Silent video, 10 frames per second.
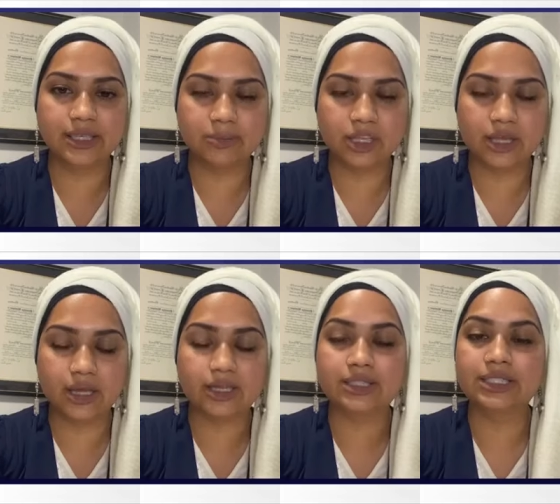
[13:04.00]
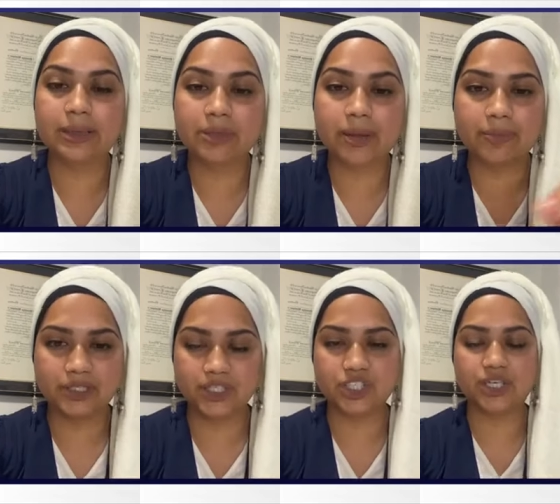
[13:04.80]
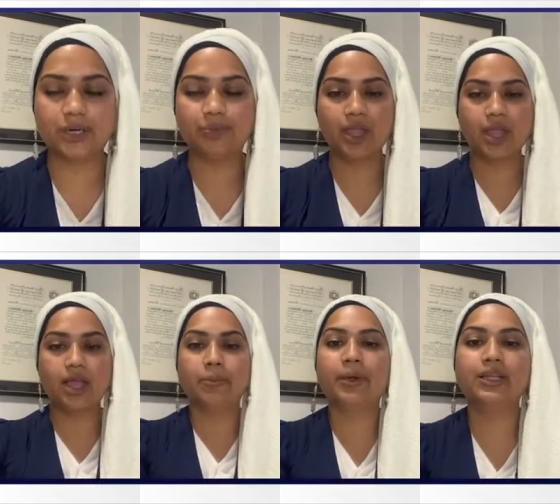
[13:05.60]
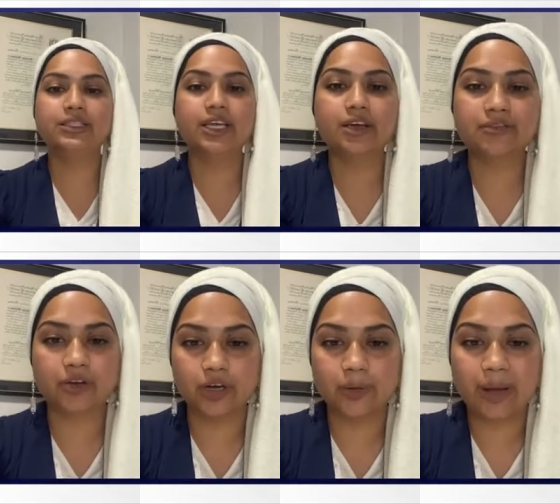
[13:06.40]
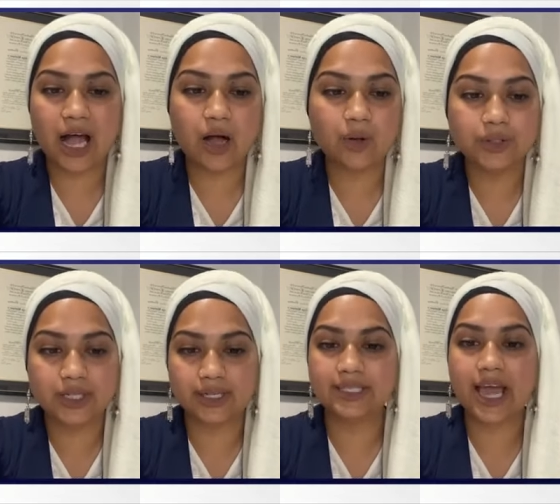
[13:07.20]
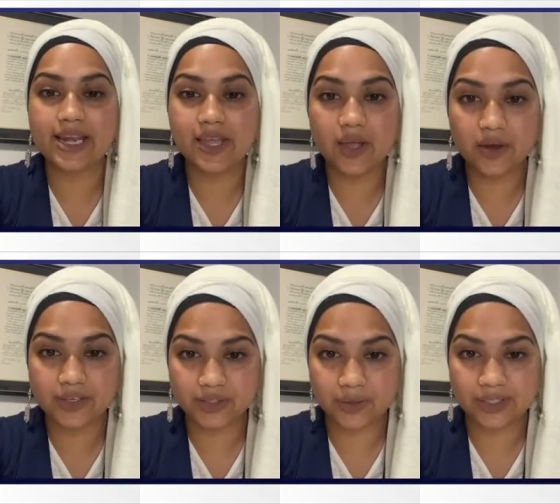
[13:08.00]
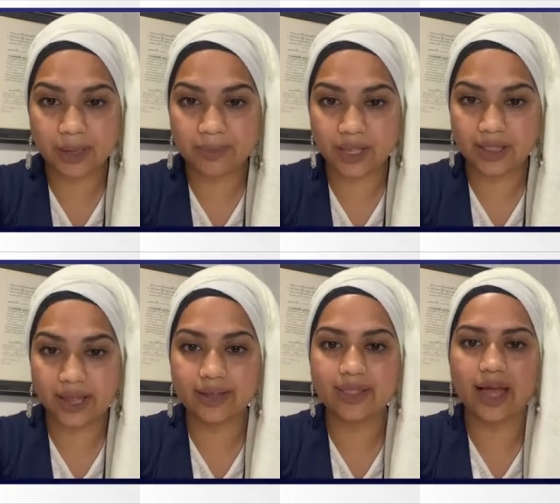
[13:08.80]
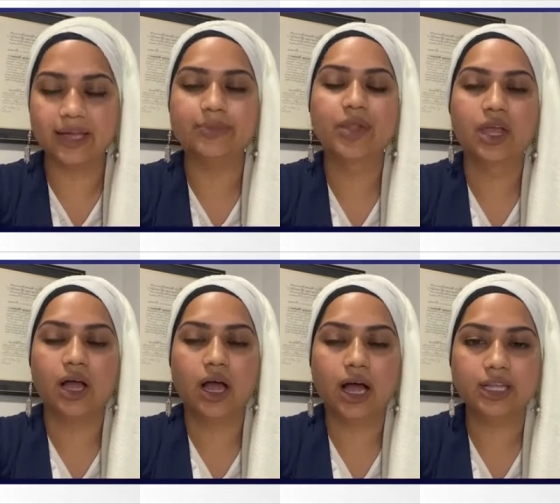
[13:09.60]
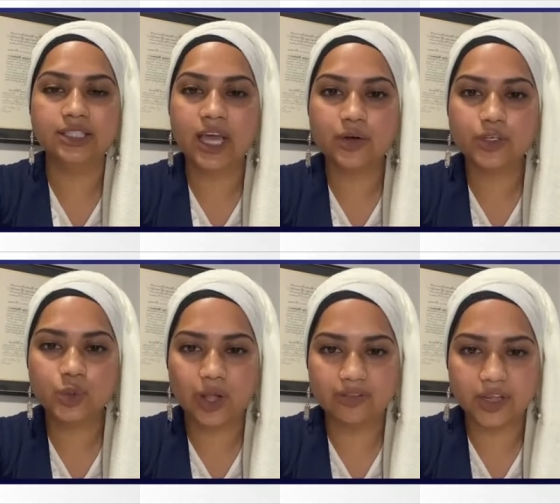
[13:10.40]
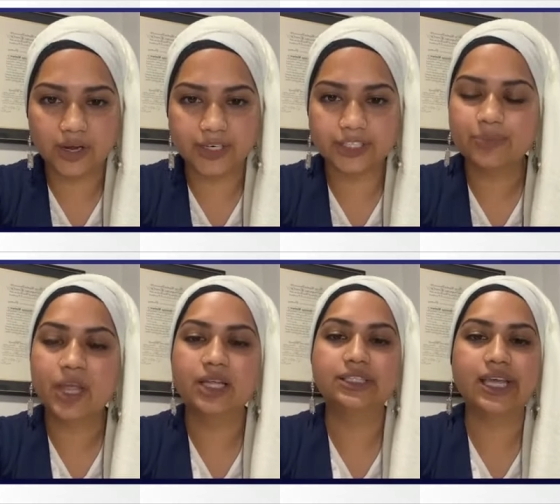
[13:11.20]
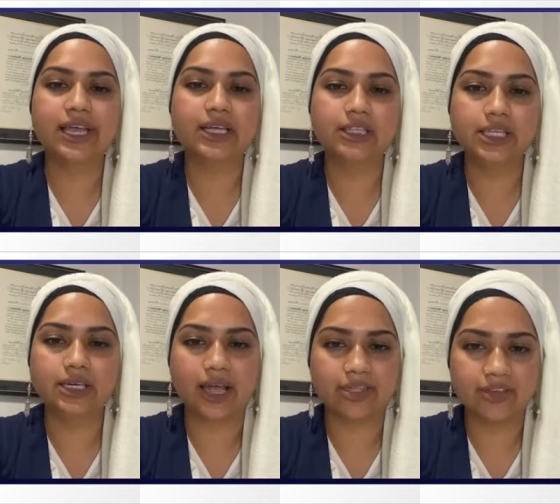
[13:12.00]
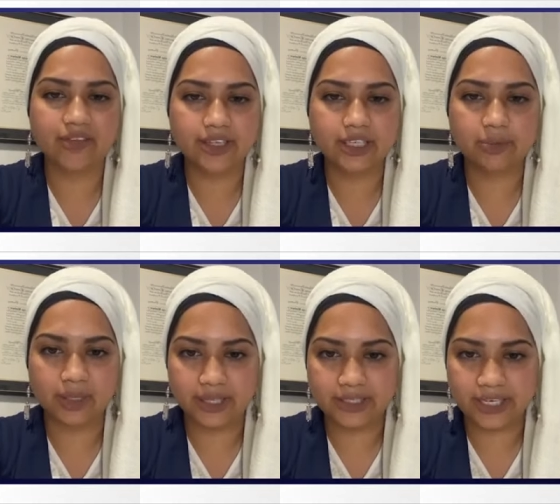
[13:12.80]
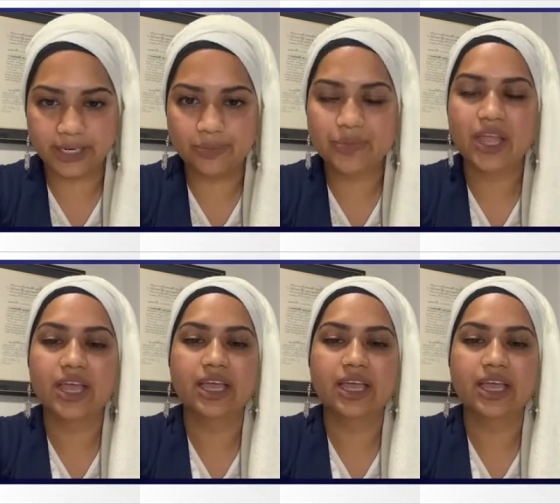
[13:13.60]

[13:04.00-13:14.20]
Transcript: sibling petition pending for about 10 years or something like that, 10 or 12 years. Take a look at the Visa Bulletin.